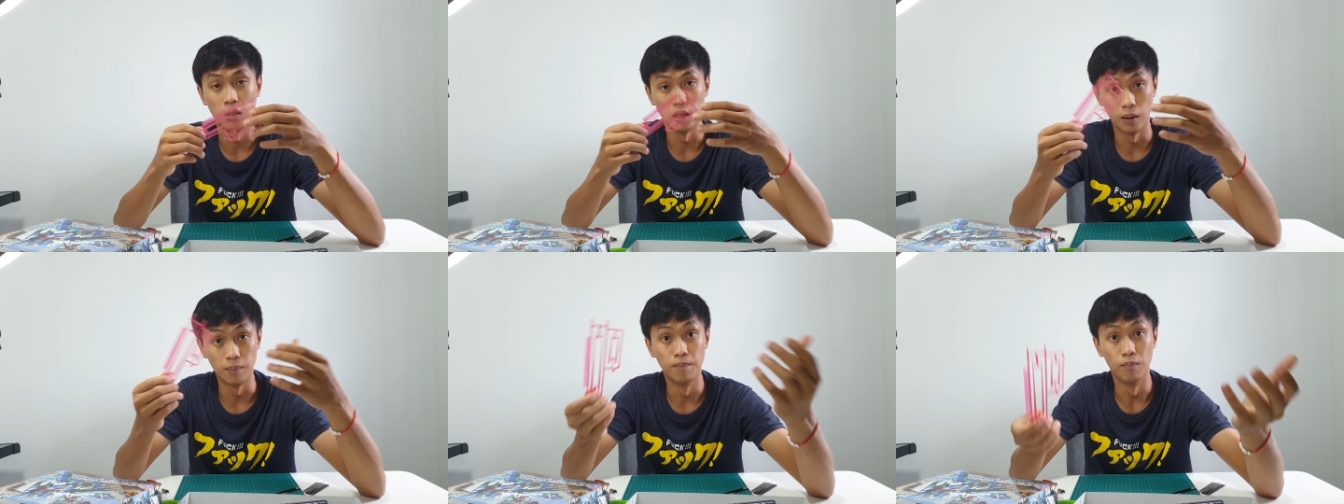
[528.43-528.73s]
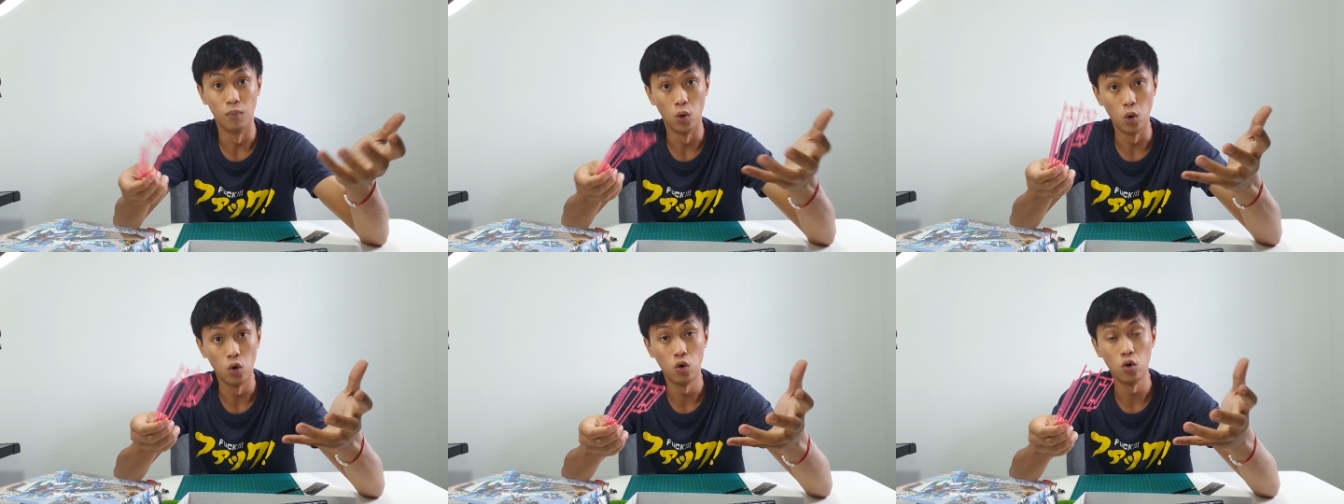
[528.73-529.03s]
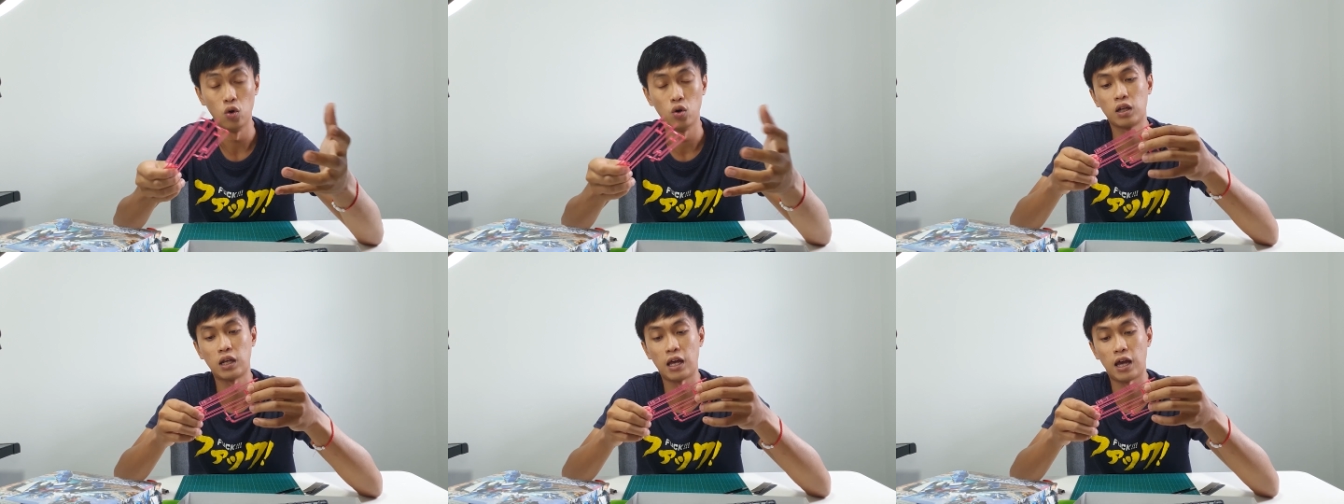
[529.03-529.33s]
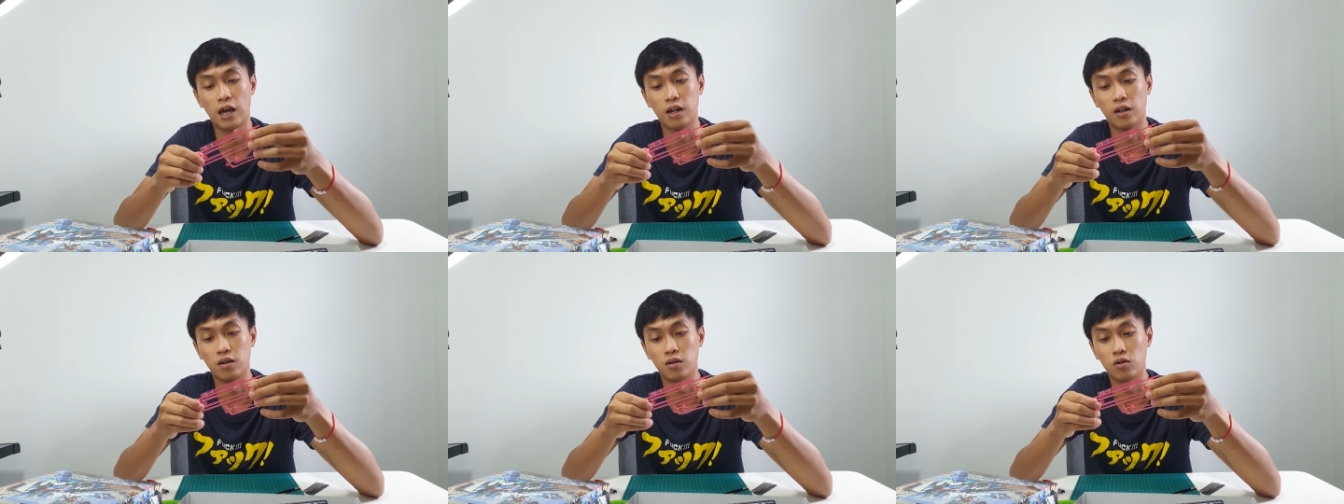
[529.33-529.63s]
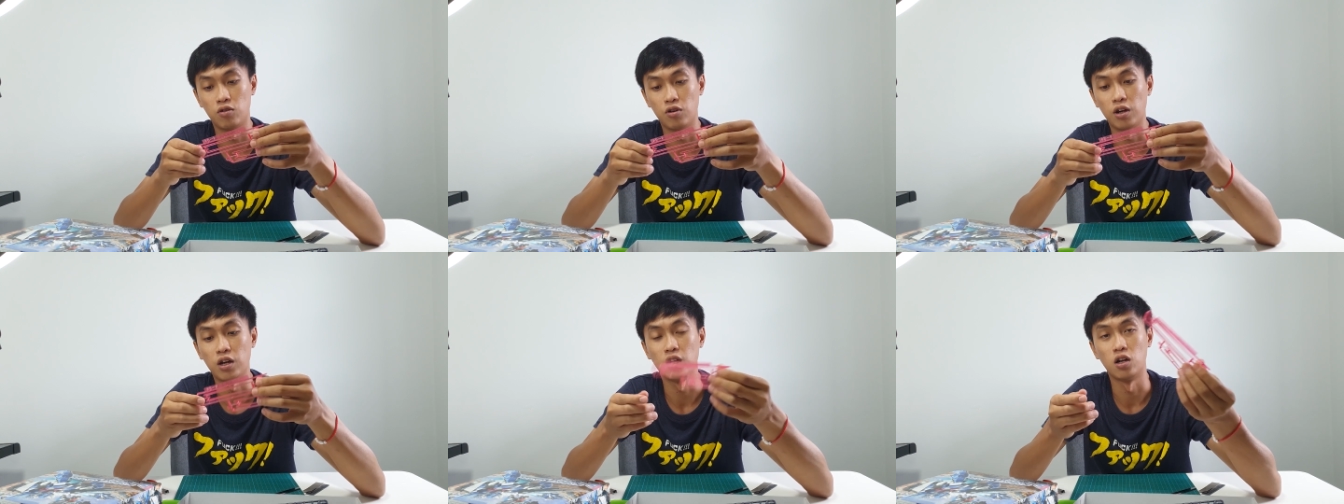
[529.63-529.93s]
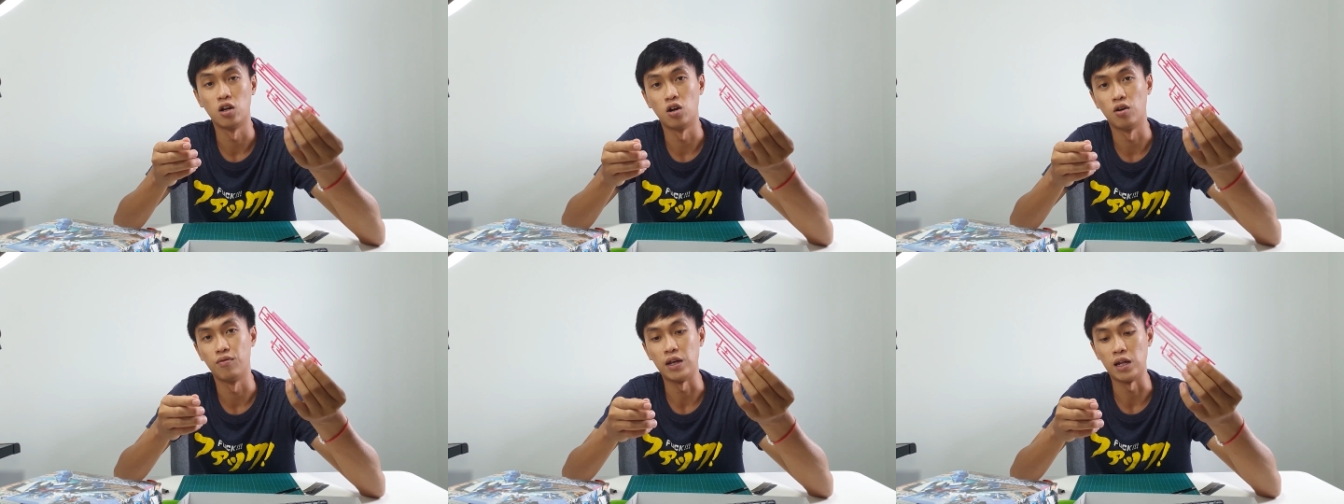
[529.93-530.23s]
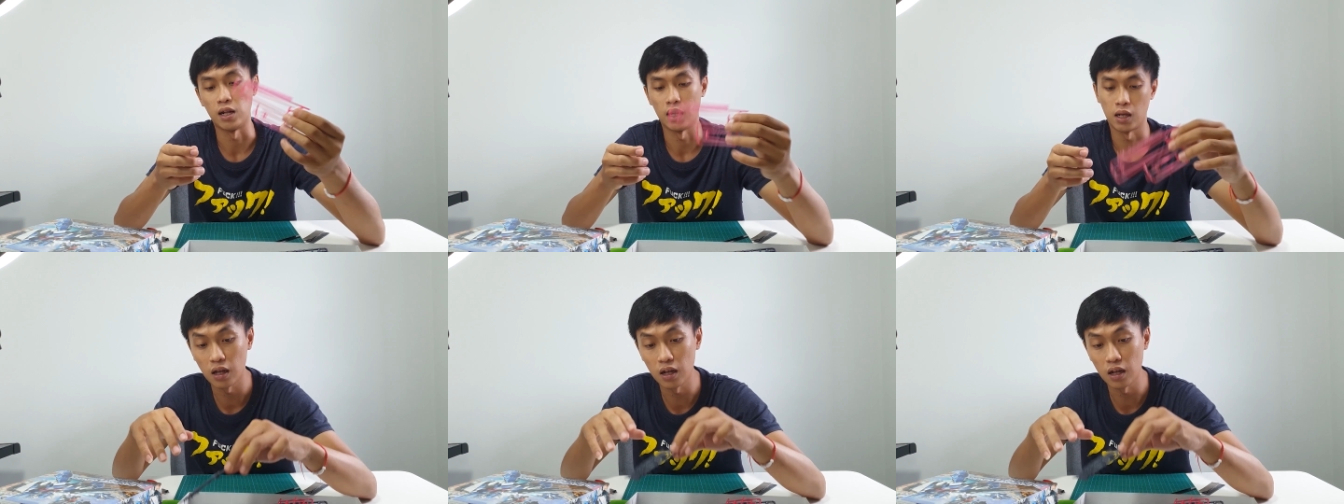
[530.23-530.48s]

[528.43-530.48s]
The mold can create a lot of it.